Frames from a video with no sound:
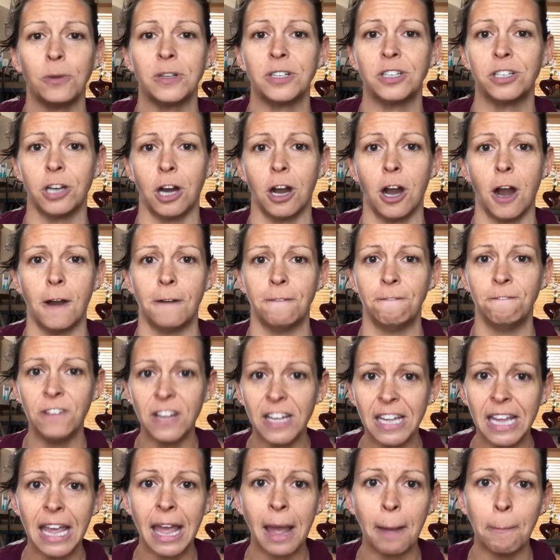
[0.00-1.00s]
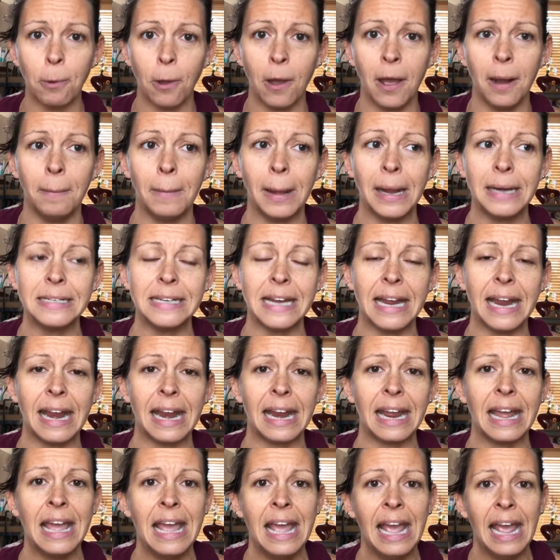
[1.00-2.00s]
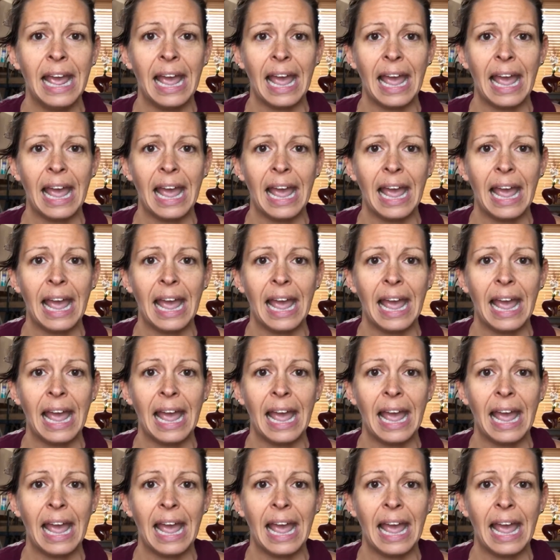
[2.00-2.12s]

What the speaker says: We start our fit camp on Monday,